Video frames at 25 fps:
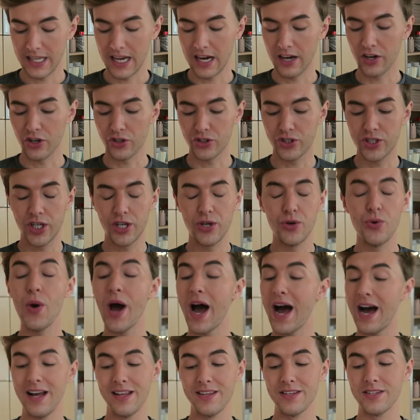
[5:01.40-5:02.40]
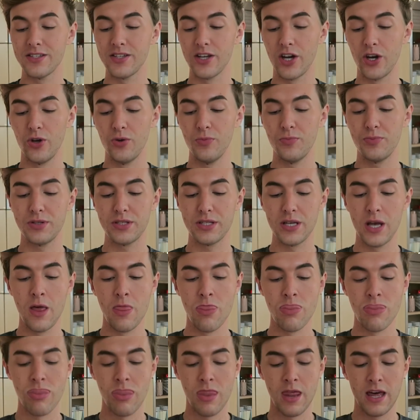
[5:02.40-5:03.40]
Then I've got two hand soaps.
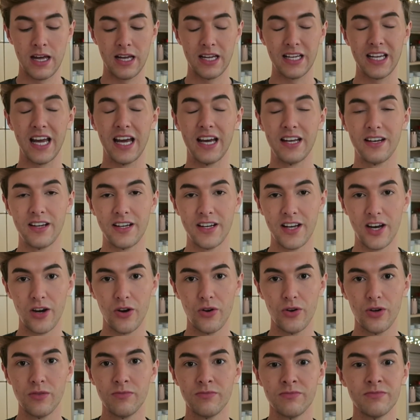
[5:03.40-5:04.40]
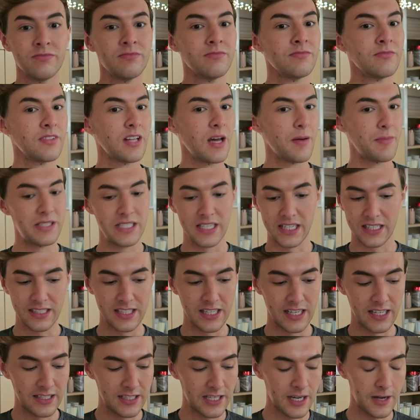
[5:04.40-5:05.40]
Again, I know I'm
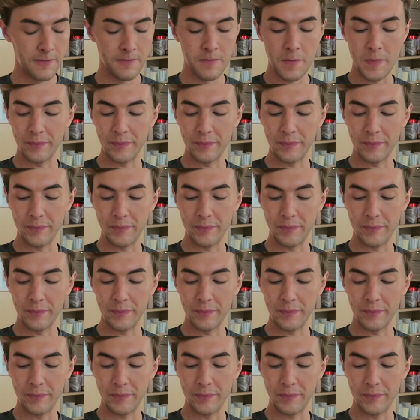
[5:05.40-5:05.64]
addicted.